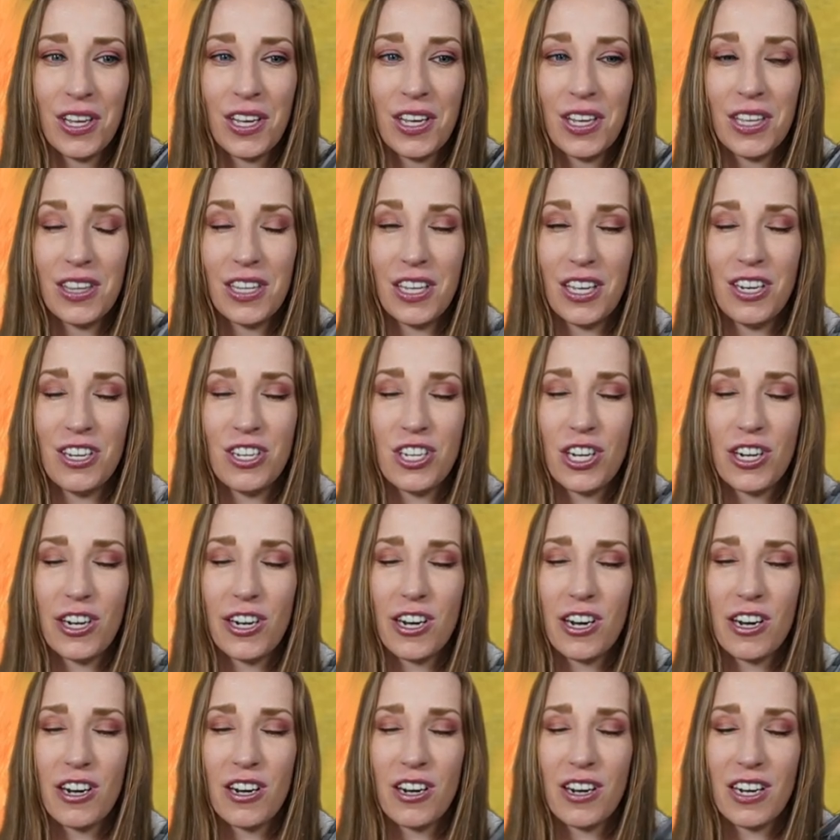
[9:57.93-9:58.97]
The
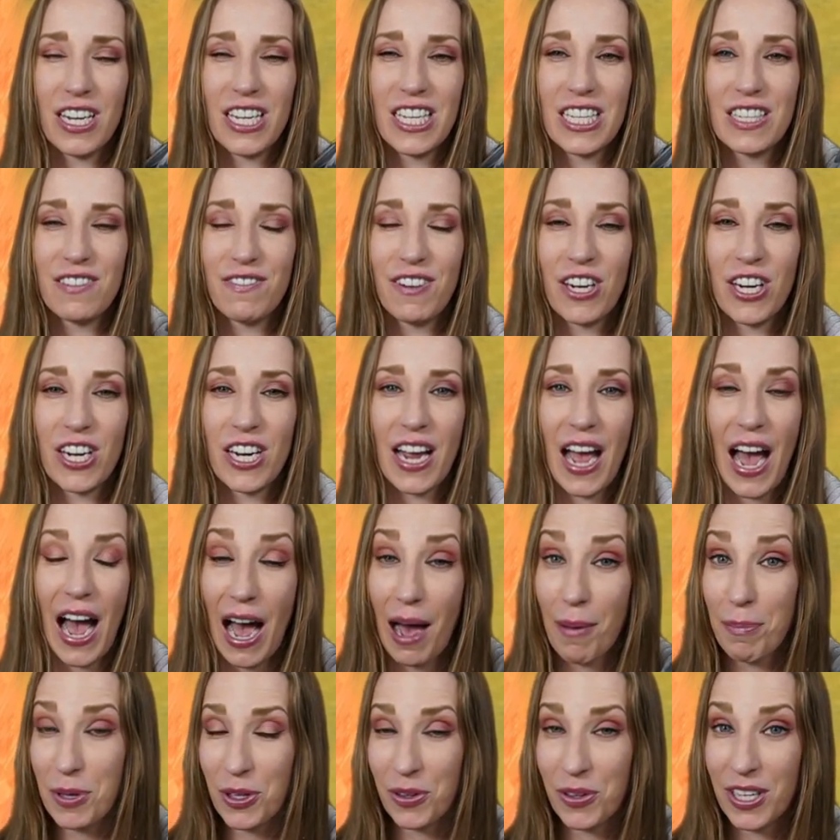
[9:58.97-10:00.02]
interior is very
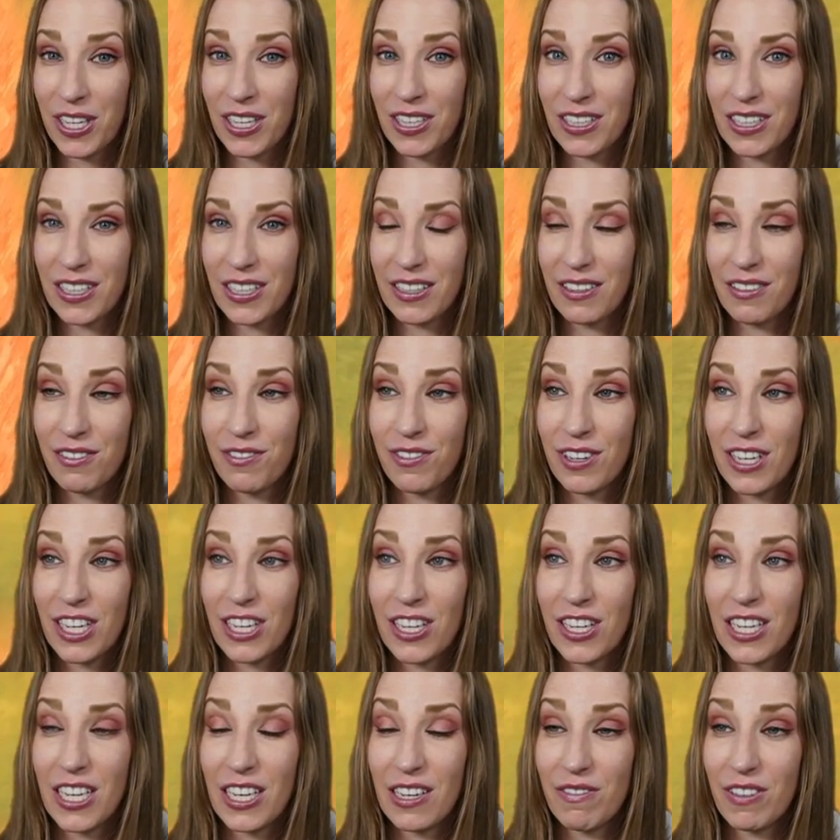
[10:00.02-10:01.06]
opulent,
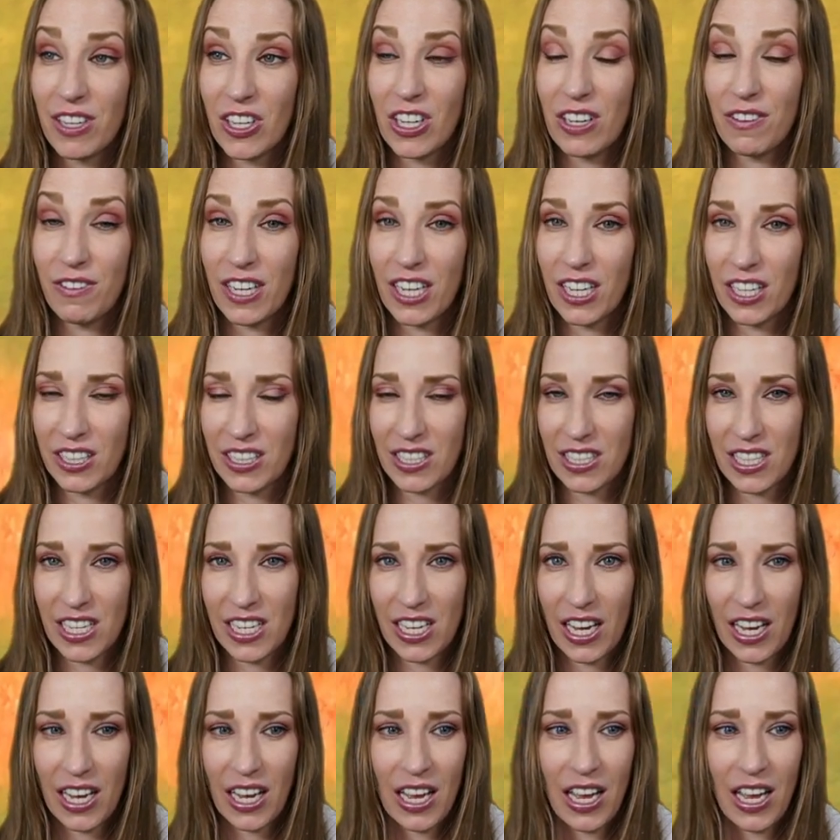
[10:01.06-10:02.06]
very, very fancy,